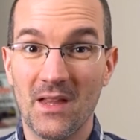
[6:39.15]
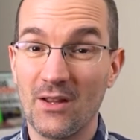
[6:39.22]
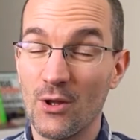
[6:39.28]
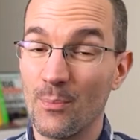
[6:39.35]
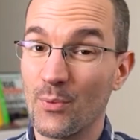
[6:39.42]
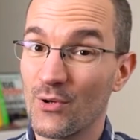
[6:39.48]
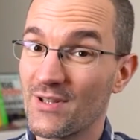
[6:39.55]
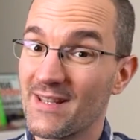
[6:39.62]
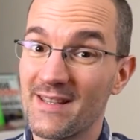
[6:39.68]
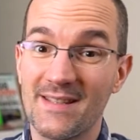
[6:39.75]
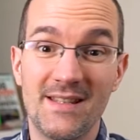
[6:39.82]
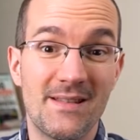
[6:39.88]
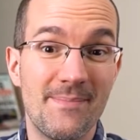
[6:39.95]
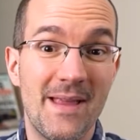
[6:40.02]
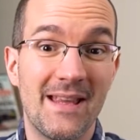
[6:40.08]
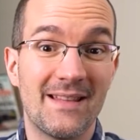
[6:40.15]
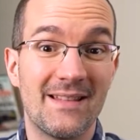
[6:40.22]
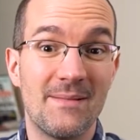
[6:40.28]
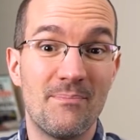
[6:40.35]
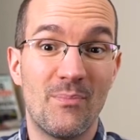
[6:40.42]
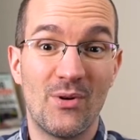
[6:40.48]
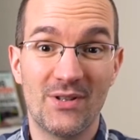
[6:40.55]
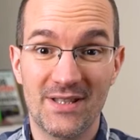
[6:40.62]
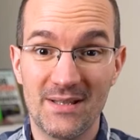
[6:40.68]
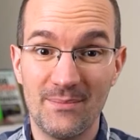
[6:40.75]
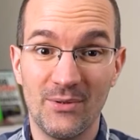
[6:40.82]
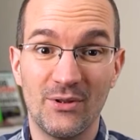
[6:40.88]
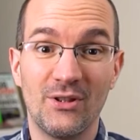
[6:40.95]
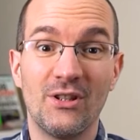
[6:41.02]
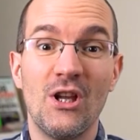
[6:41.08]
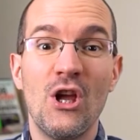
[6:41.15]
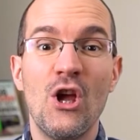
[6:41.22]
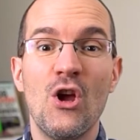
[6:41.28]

The processes makes it possible